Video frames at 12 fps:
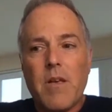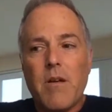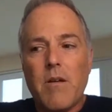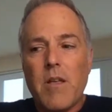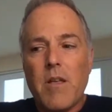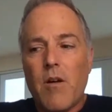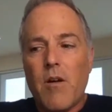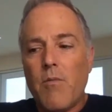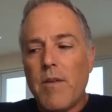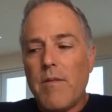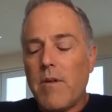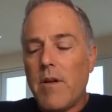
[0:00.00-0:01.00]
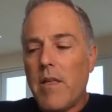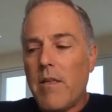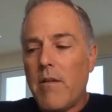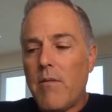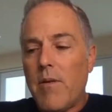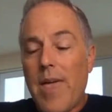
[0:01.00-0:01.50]

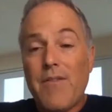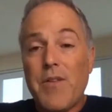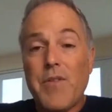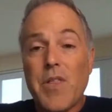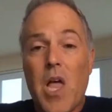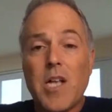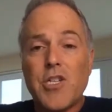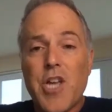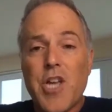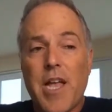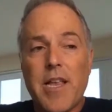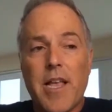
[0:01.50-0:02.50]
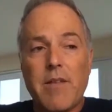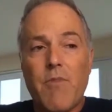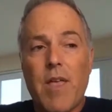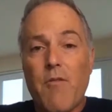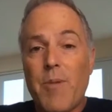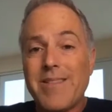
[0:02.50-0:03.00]
we haven't even launched yet. And
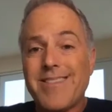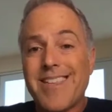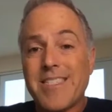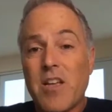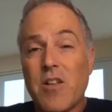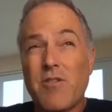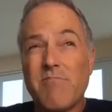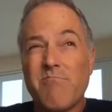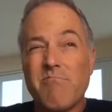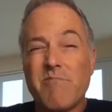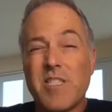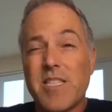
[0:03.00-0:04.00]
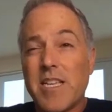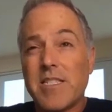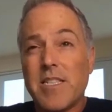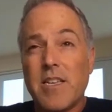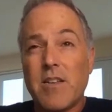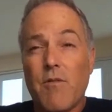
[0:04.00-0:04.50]
we have about
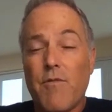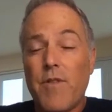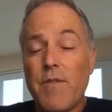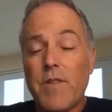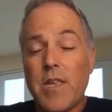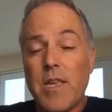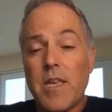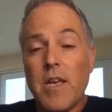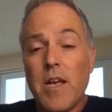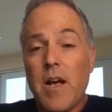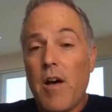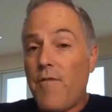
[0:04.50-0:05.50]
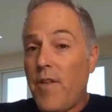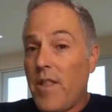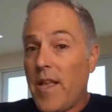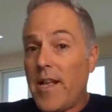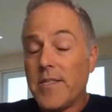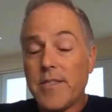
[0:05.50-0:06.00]
660 or 50
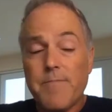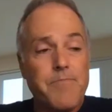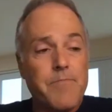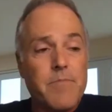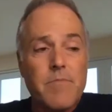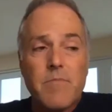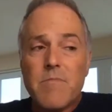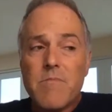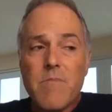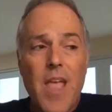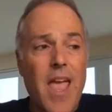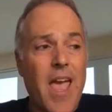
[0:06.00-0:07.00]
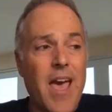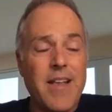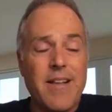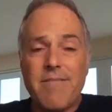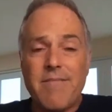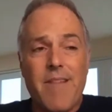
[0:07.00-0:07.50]
affiliates,
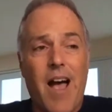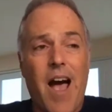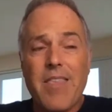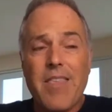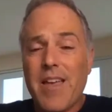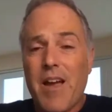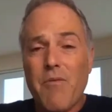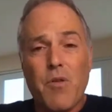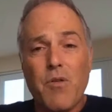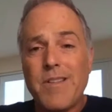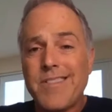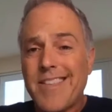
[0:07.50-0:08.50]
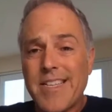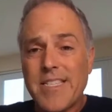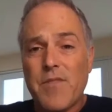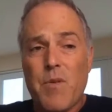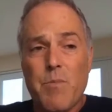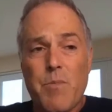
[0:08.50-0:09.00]
and I think I recruited 6
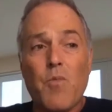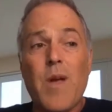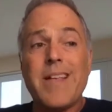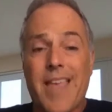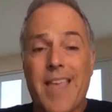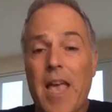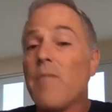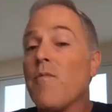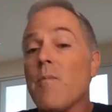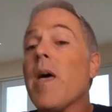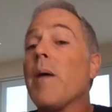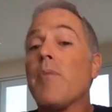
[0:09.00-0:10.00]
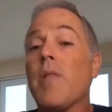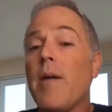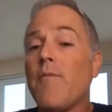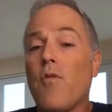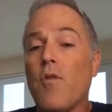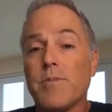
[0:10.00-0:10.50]
of them. The rest came from that
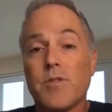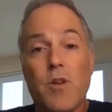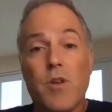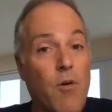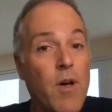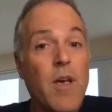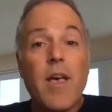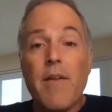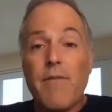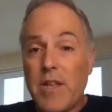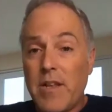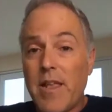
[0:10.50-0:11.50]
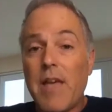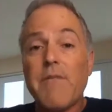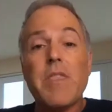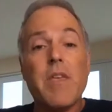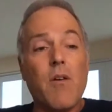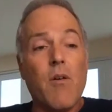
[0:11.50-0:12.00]
platform. So if you didn't have
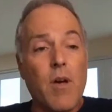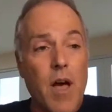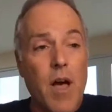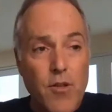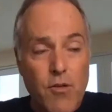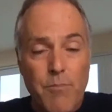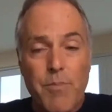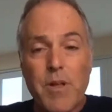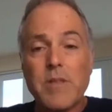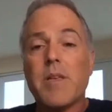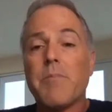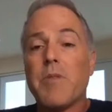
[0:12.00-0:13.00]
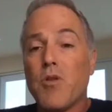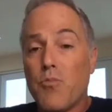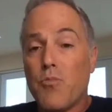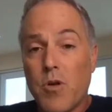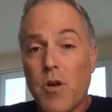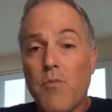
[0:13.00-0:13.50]
anything going on, you could build something, you
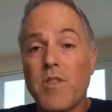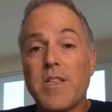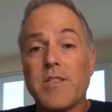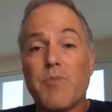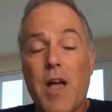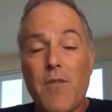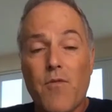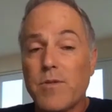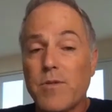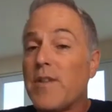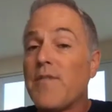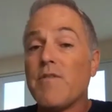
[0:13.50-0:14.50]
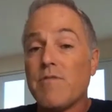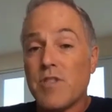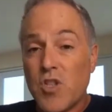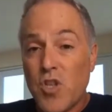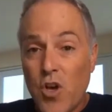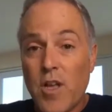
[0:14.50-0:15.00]
could put it on one of these platforms, and if it
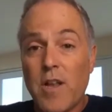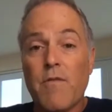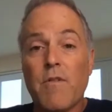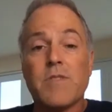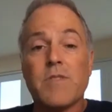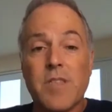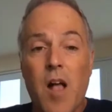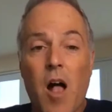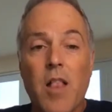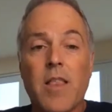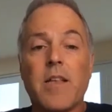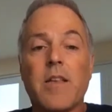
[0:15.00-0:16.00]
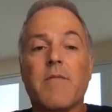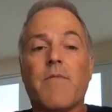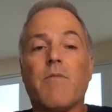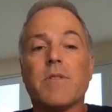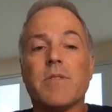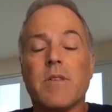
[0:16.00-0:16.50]
was good, if it was solid, if
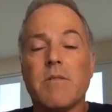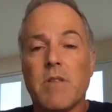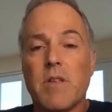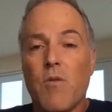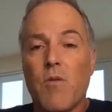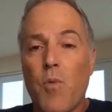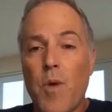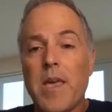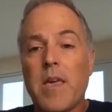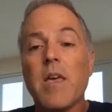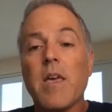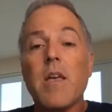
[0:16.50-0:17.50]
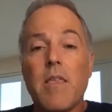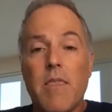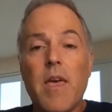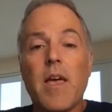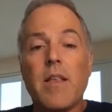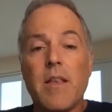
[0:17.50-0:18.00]
it wasn't weak,
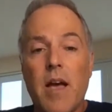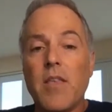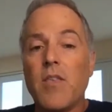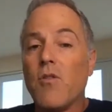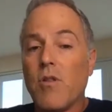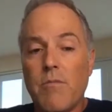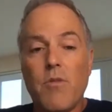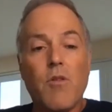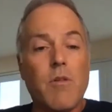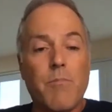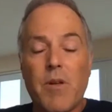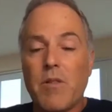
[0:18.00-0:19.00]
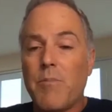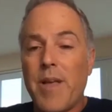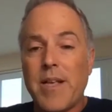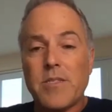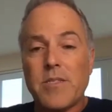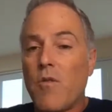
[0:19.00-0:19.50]
then you could build a
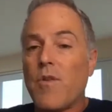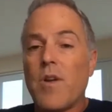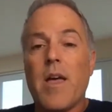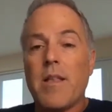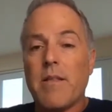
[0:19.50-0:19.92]
base overnight.